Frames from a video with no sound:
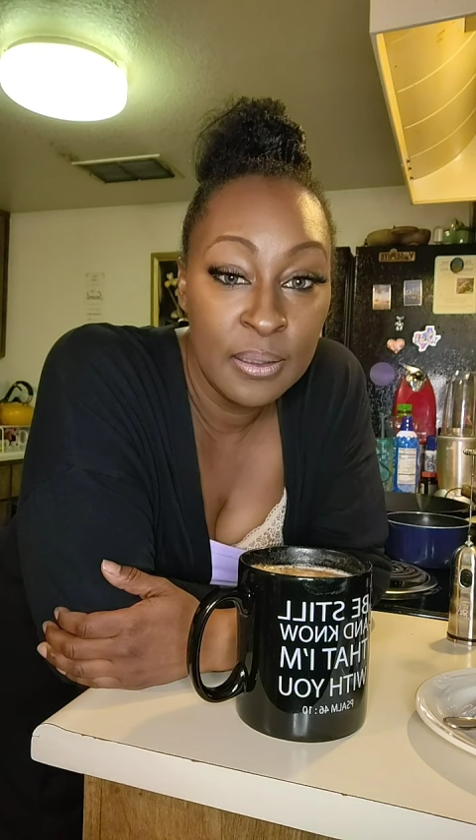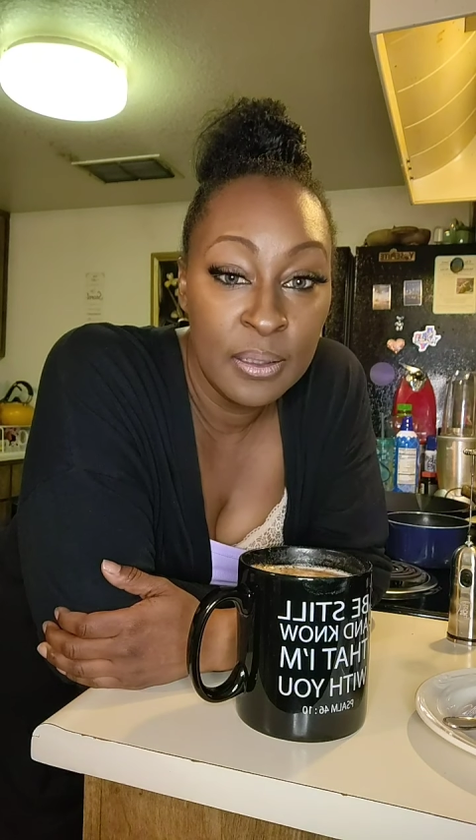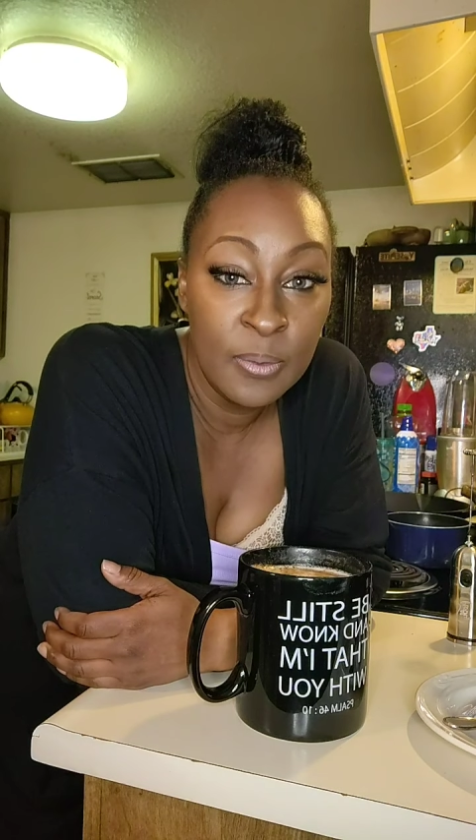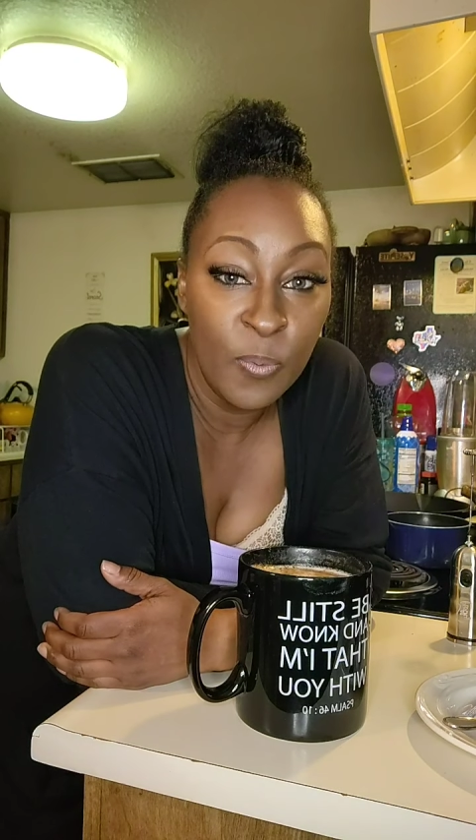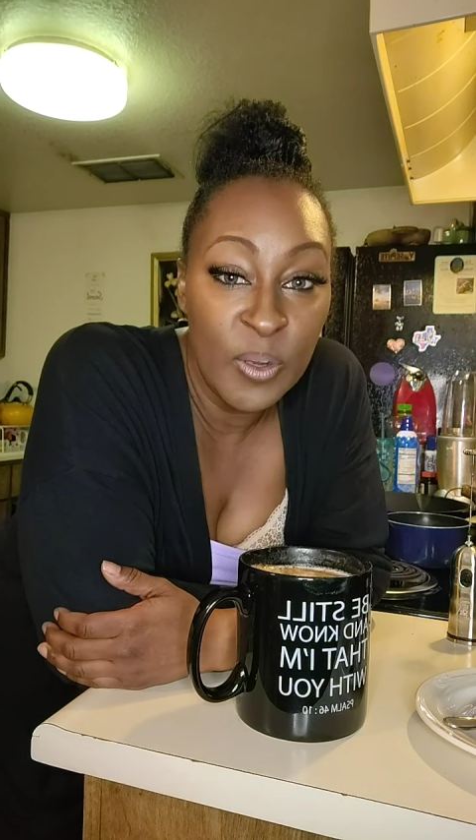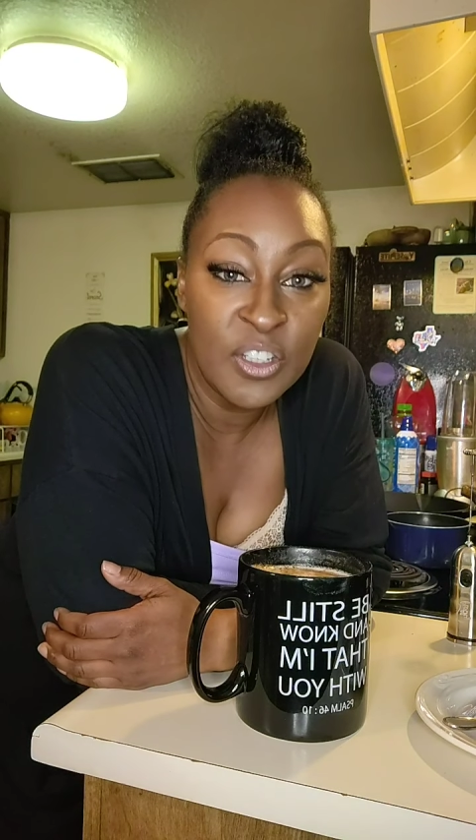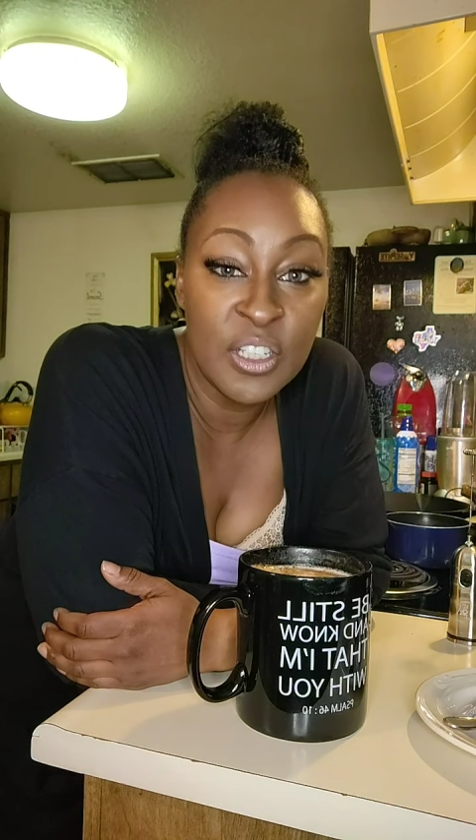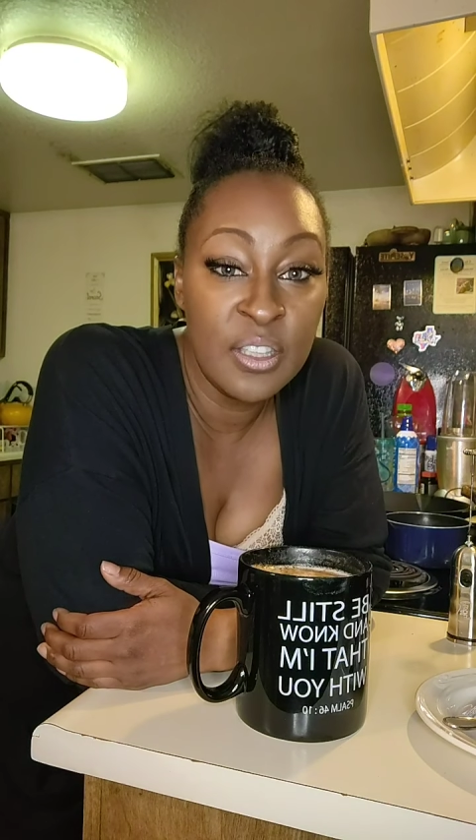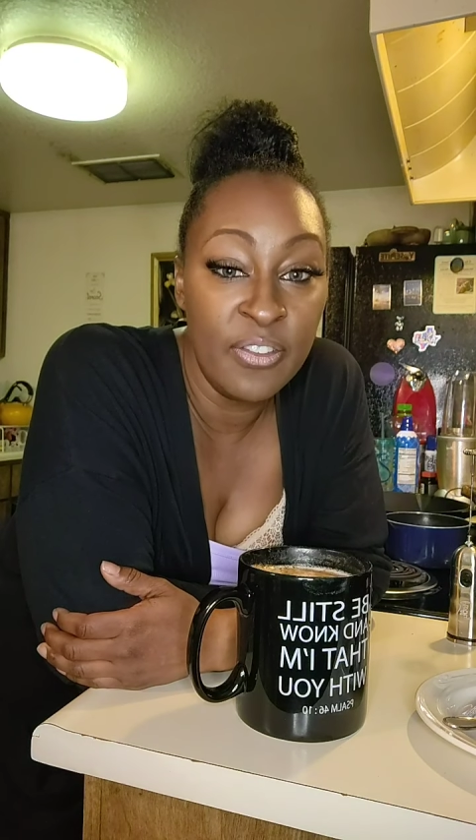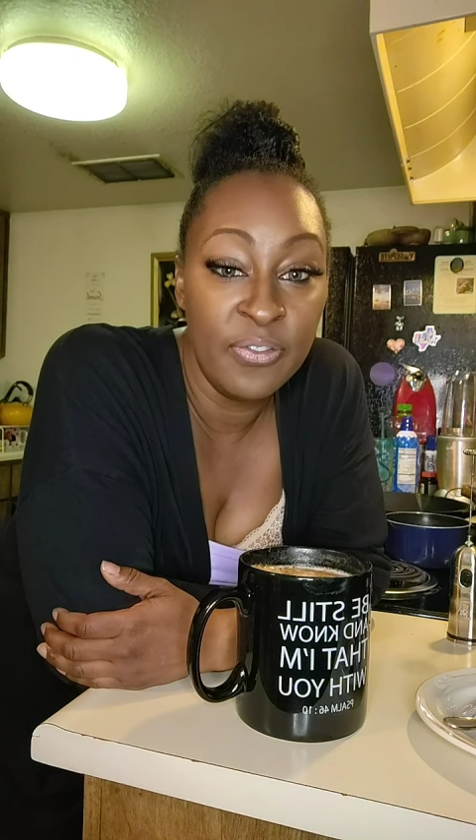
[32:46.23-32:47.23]
which is the
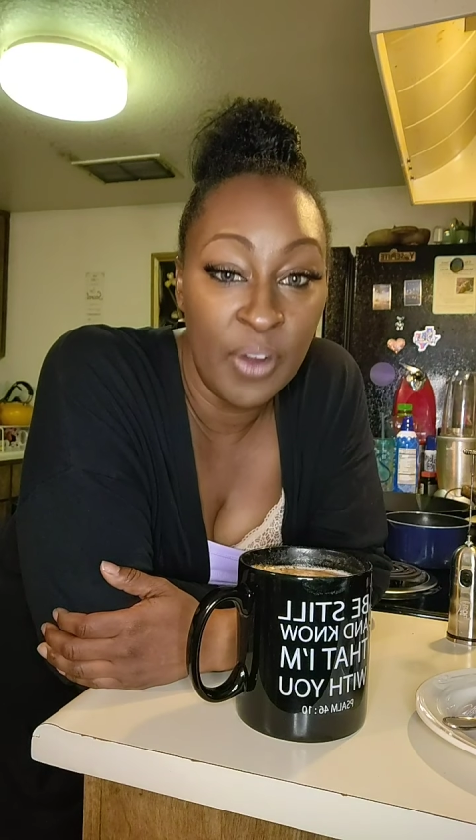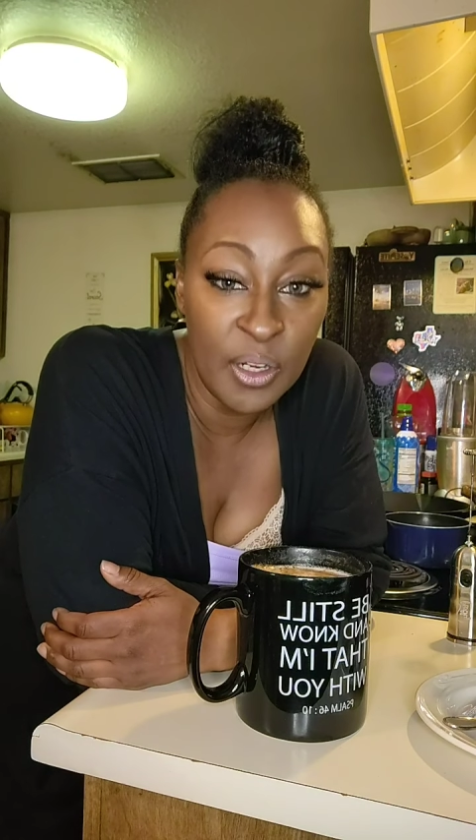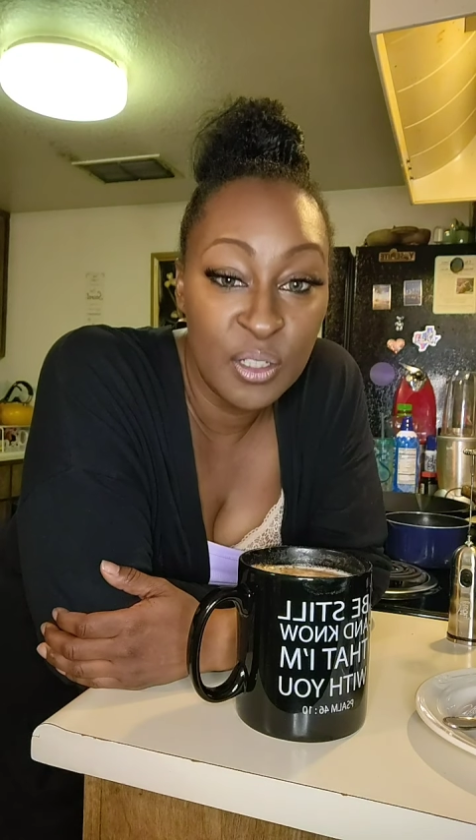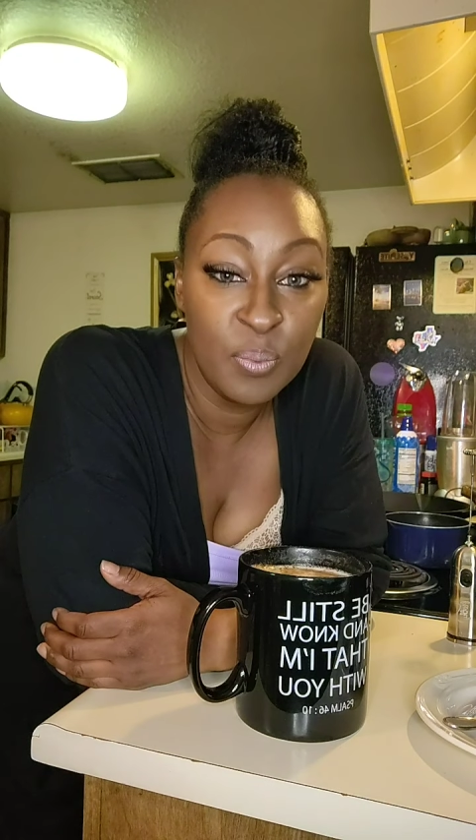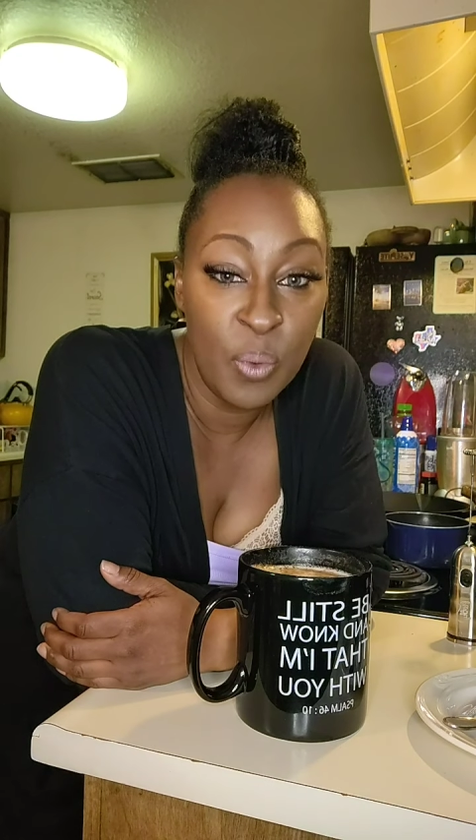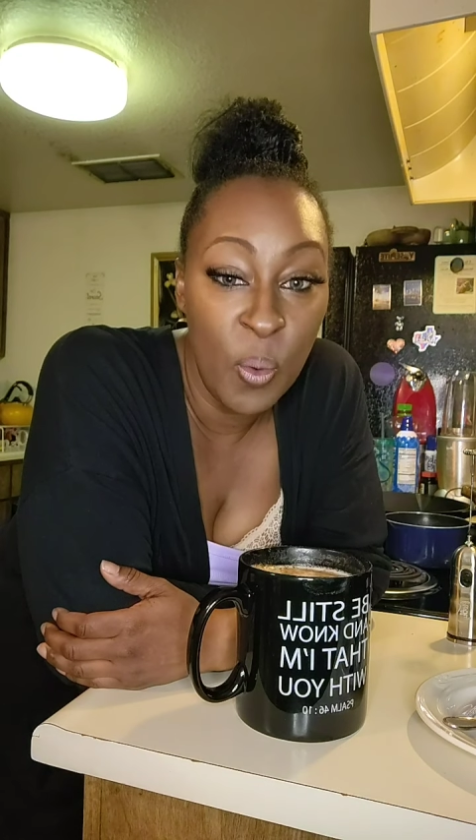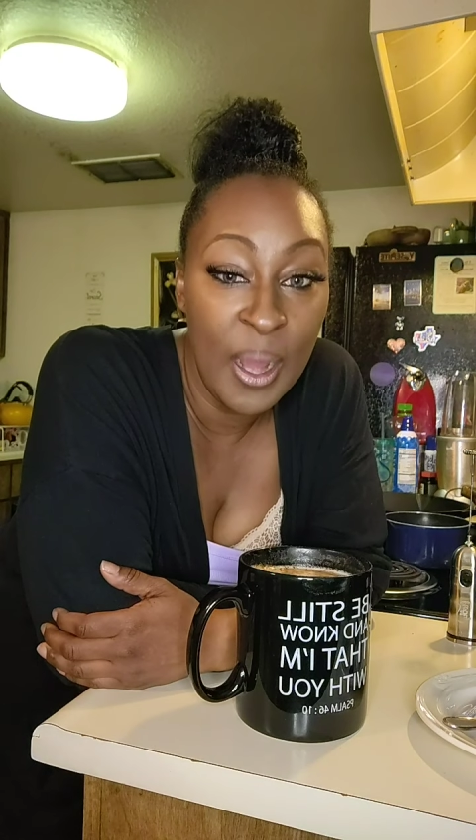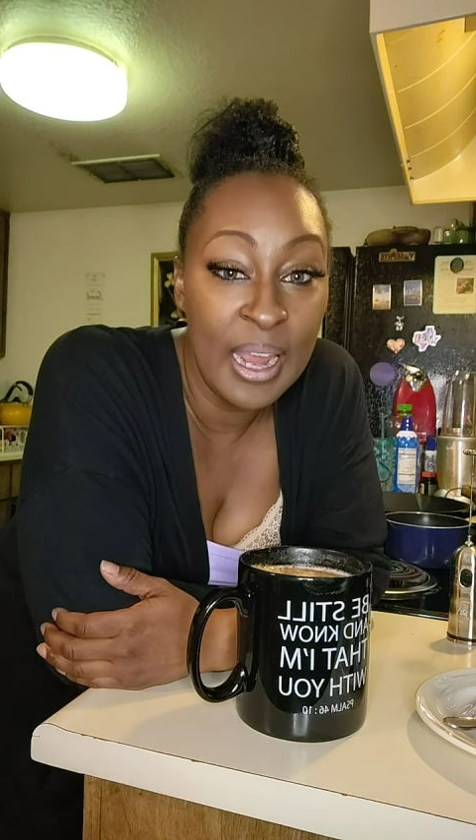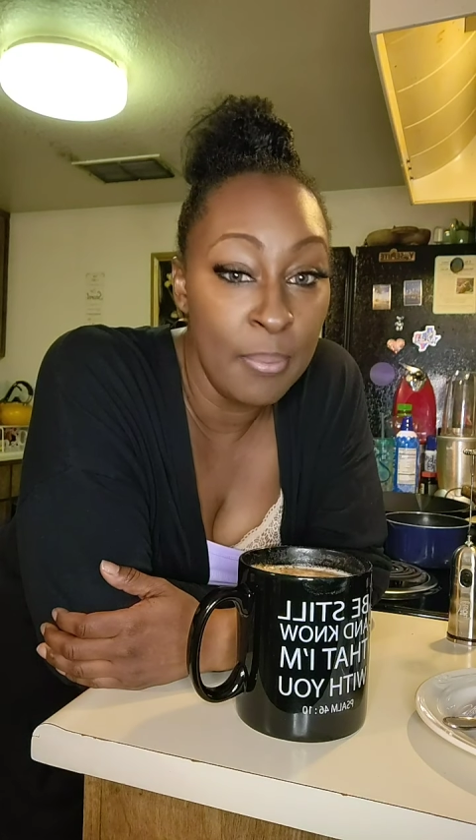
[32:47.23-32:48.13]
first boy in my